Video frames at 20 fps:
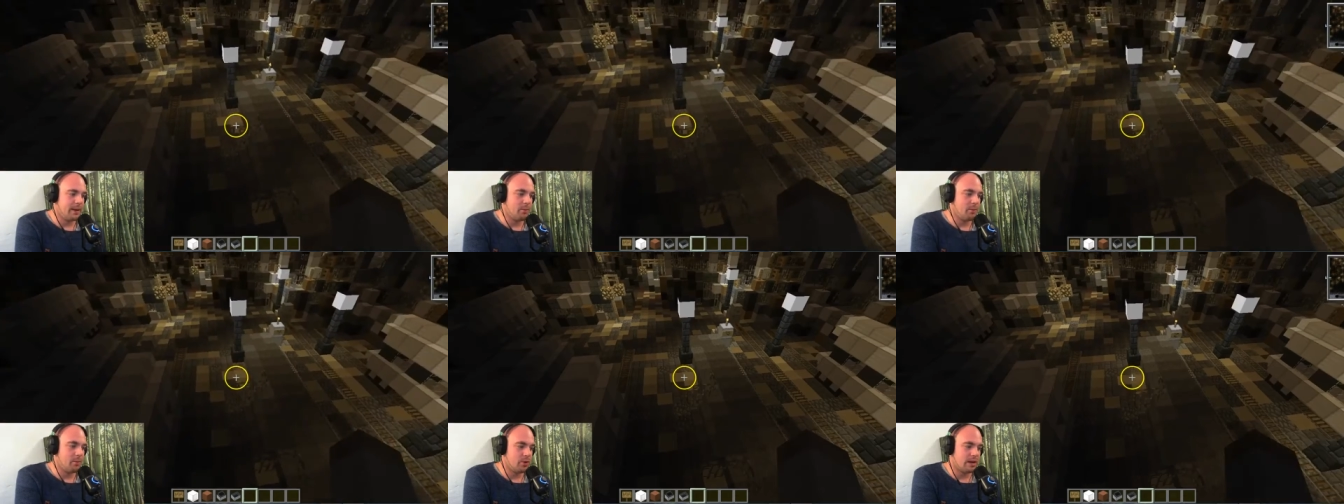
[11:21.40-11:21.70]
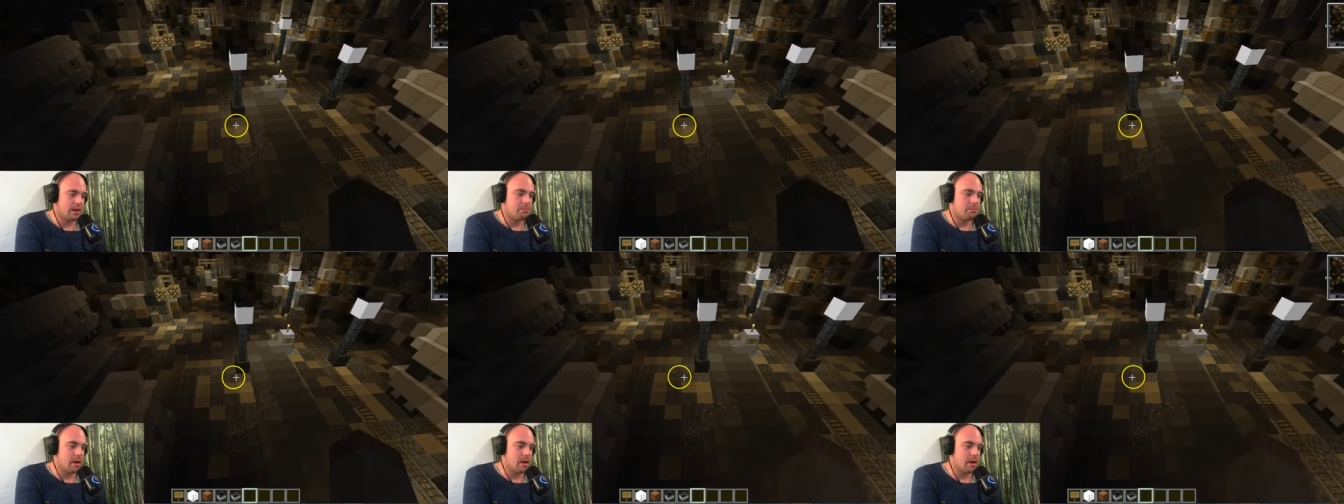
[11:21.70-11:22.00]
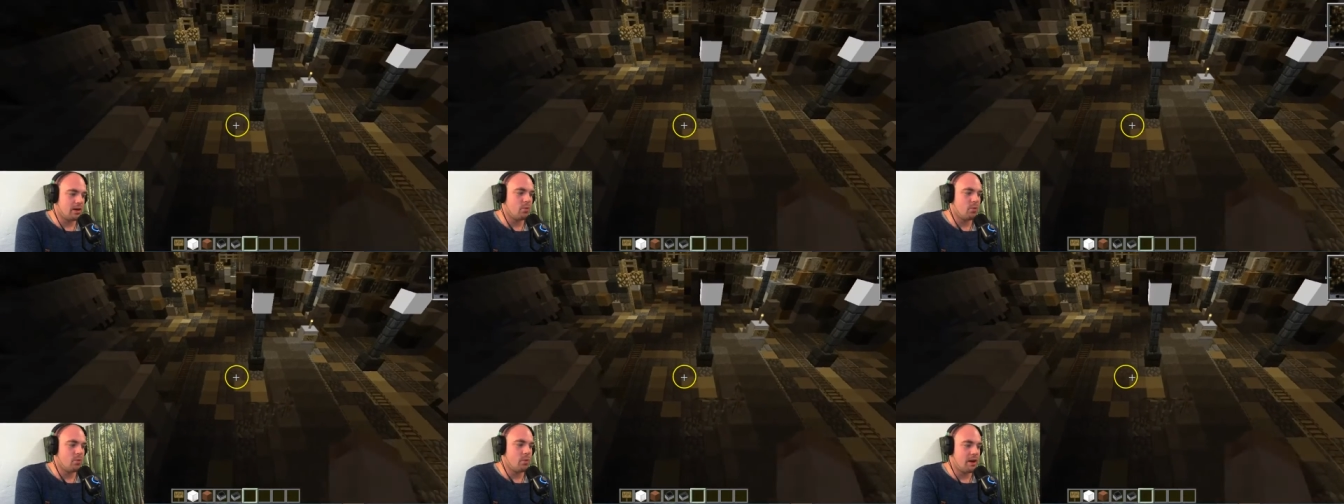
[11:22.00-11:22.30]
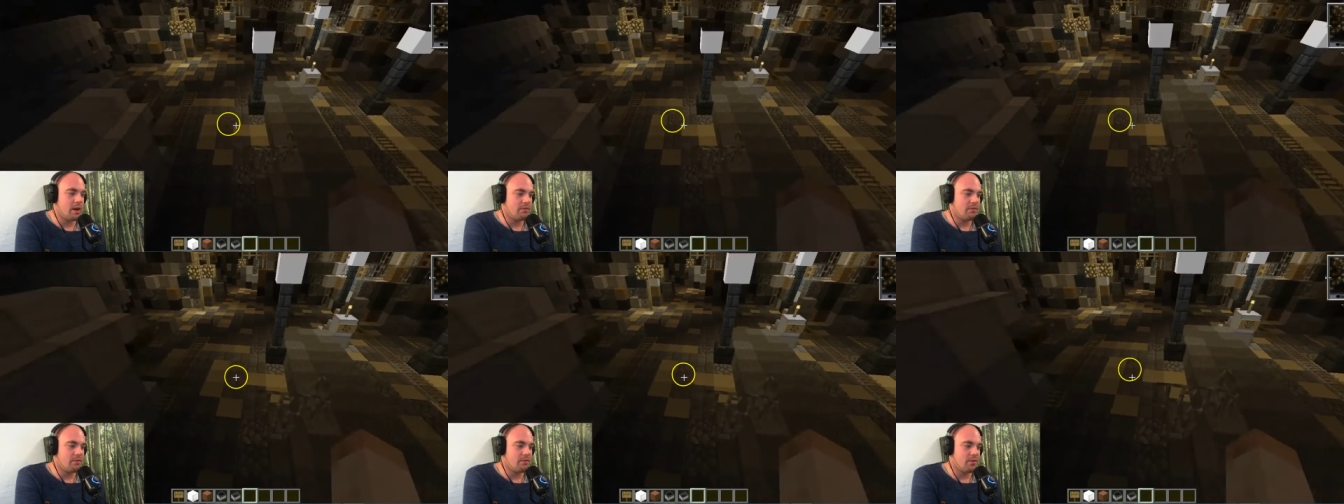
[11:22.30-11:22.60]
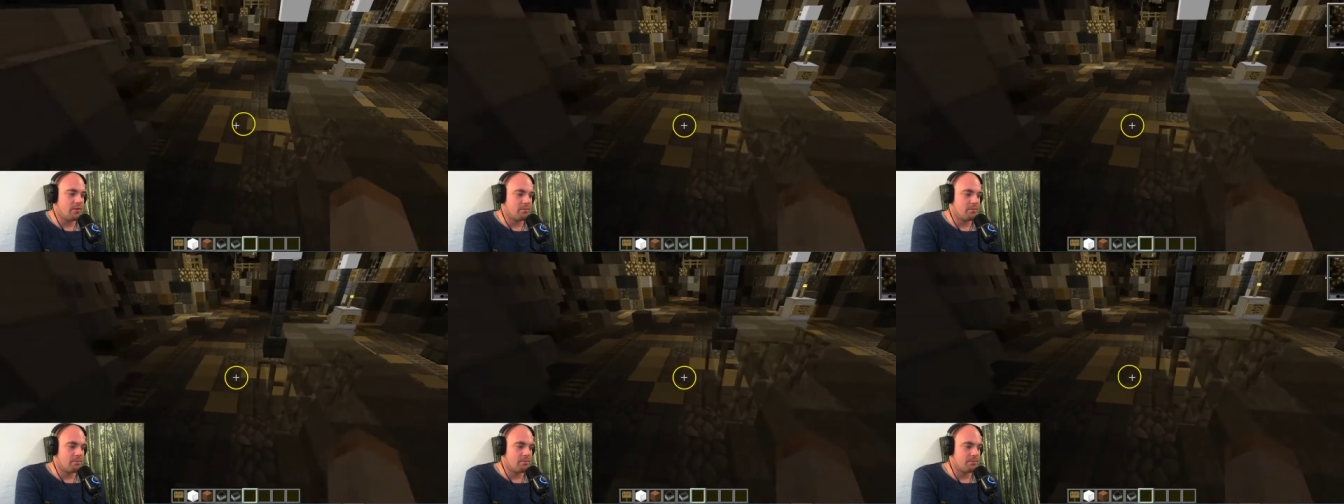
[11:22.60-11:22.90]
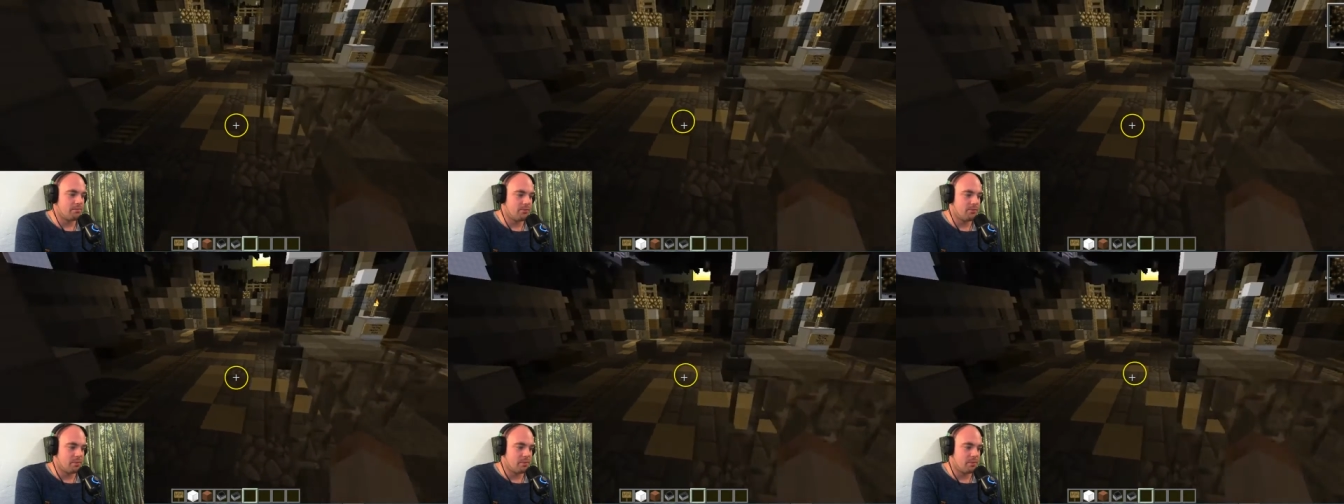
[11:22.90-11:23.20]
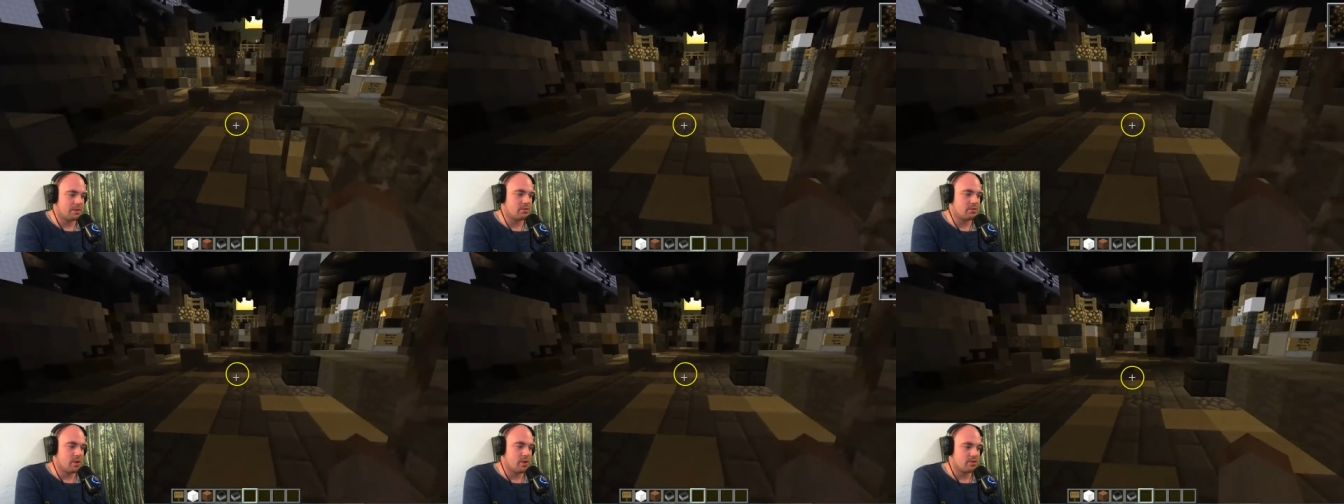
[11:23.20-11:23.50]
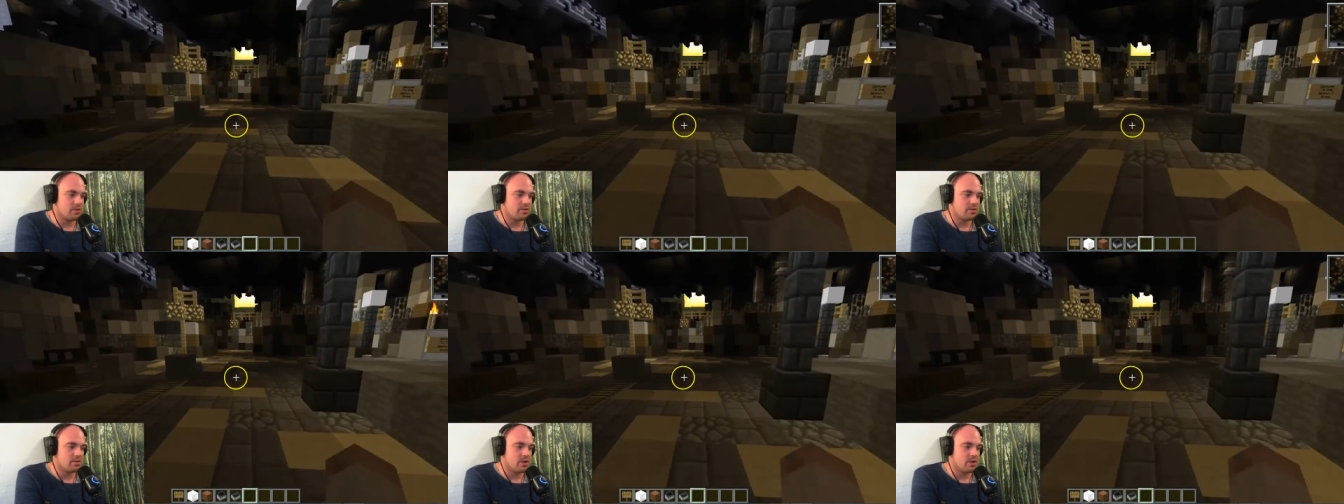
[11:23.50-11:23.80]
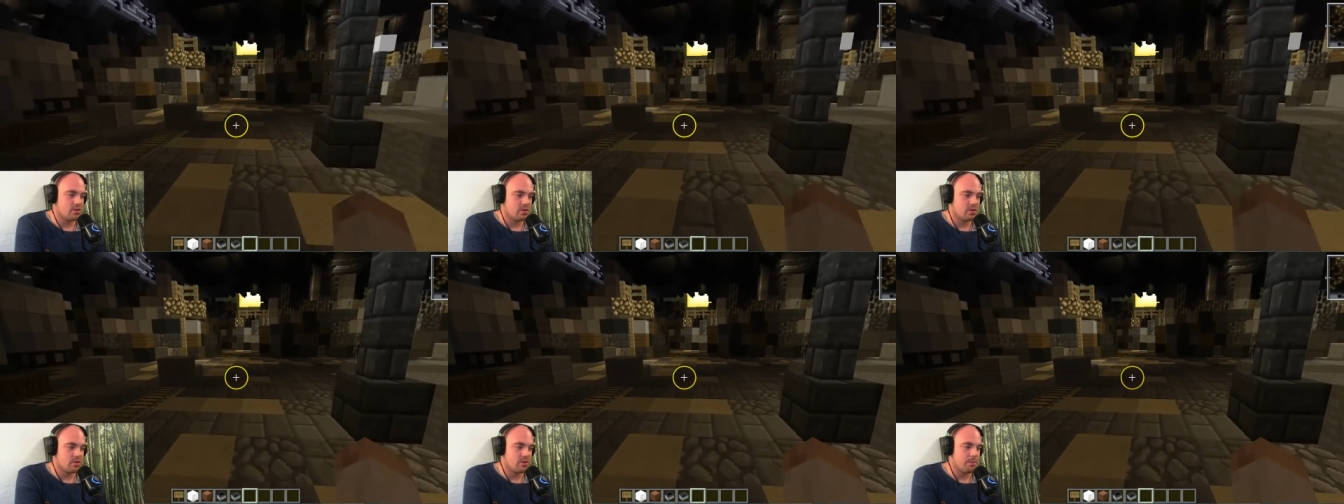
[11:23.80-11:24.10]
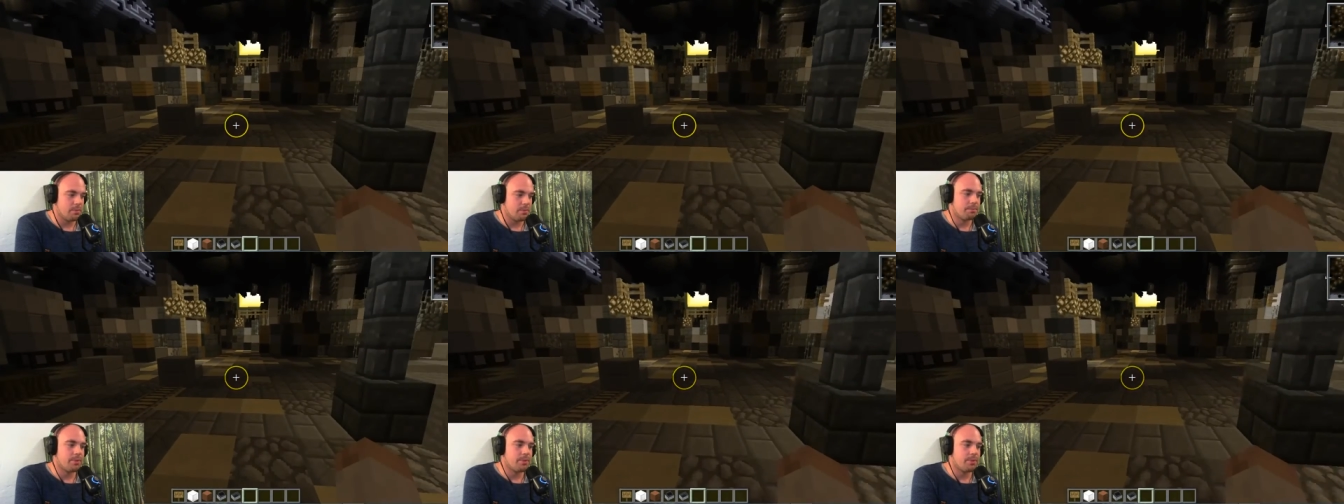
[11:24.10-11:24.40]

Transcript: We're gonna make our way from, from the train station